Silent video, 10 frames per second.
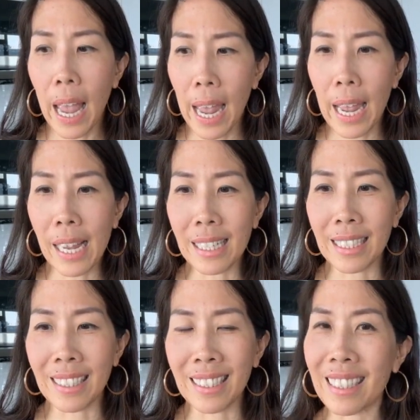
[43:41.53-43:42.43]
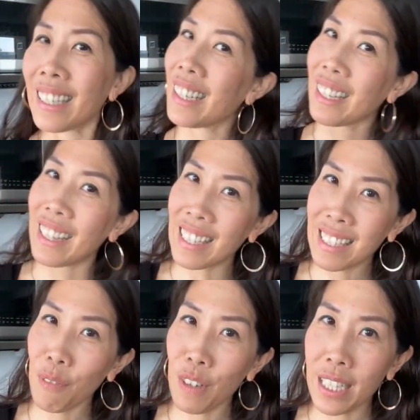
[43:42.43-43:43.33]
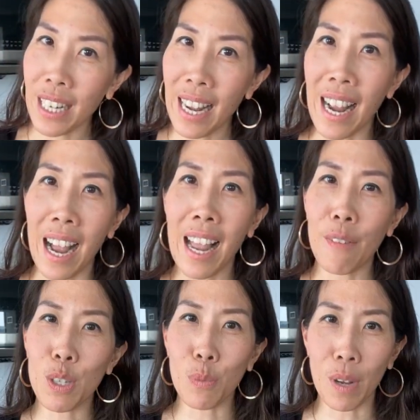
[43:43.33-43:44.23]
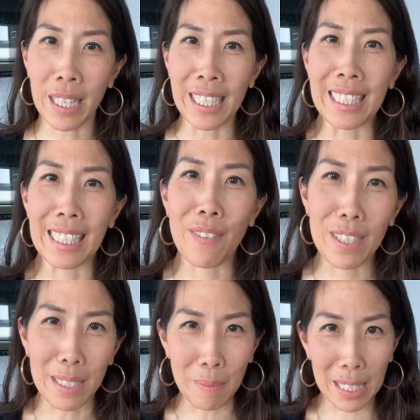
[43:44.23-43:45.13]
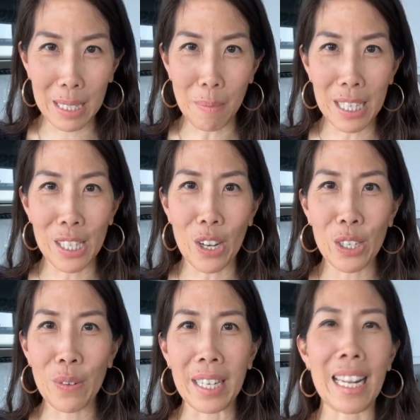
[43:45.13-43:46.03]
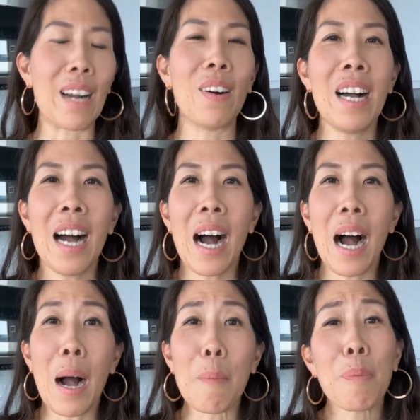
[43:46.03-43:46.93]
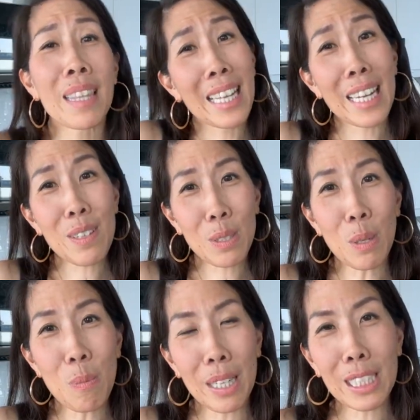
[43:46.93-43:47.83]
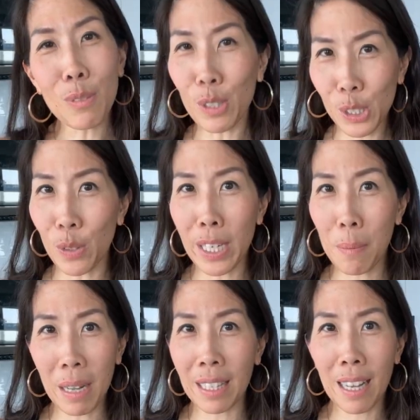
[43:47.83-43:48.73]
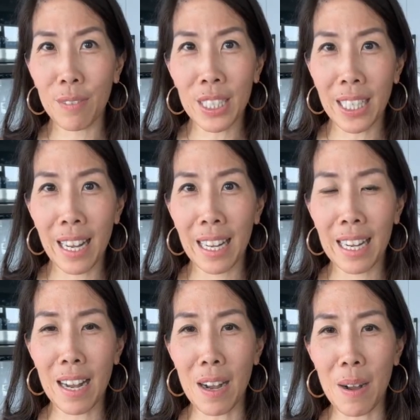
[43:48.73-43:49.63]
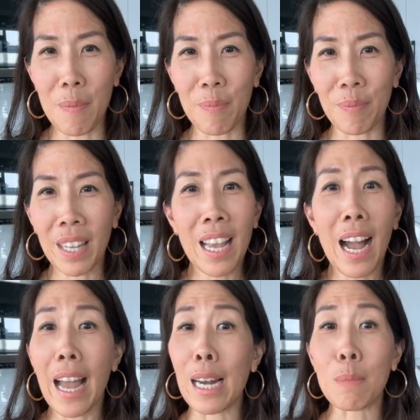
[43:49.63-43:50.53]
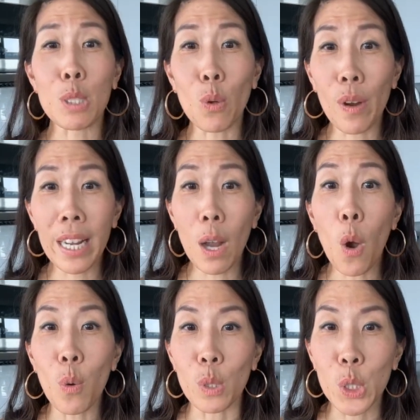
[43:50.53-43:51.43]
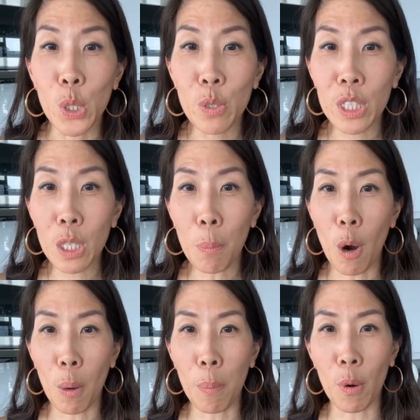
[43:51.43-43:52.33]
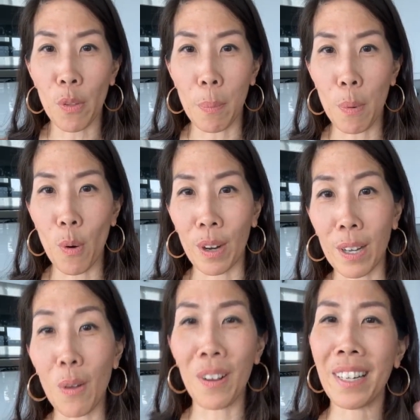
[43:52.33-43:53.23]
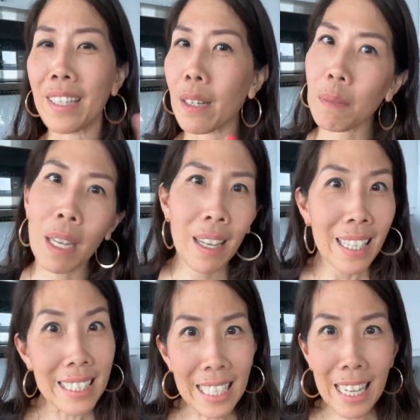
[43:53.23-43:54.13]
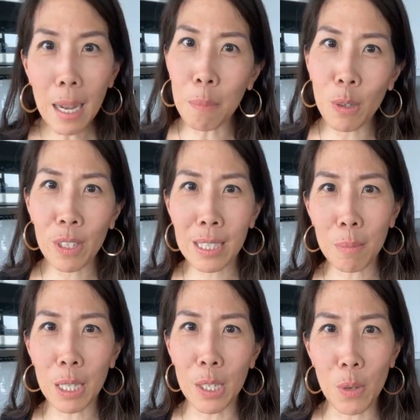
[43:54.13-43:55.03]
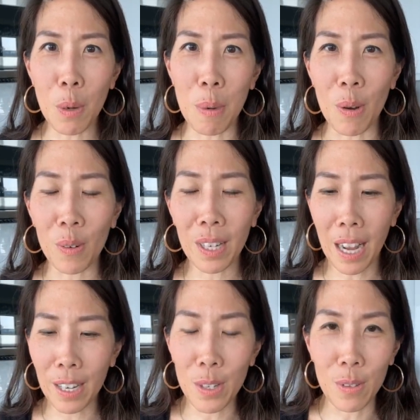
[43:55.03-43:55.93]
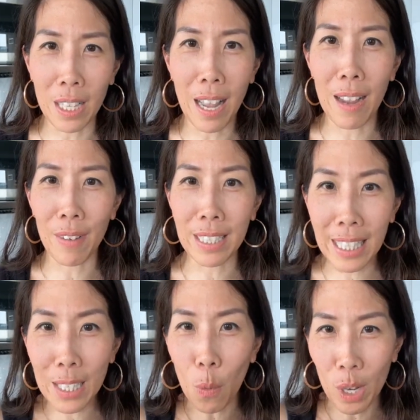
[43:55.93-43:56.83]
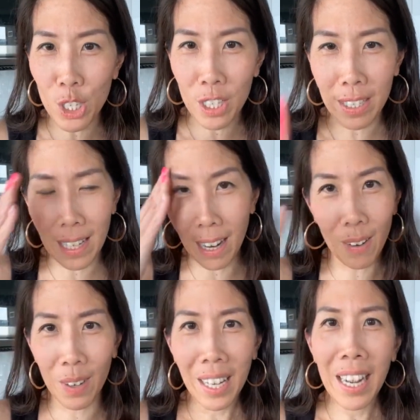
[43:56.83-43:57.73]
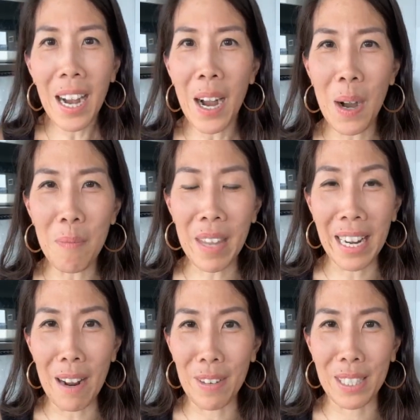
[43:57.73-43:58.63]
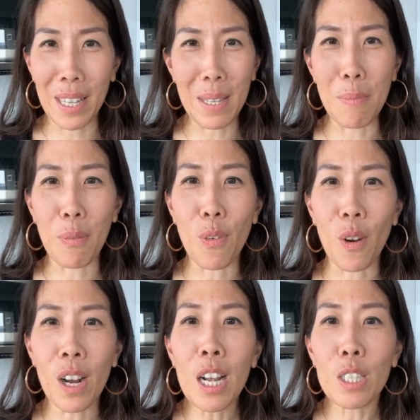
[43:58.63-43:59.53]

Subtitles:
And that's it for today. I have to run and deliver something to my daughter right now. But thank you so much for joining my live today. And I'm sorry. Oh, do you still parboil the pork? Oh, see, I'm learning something new about how to use live. I see the questions now. I never saw them before.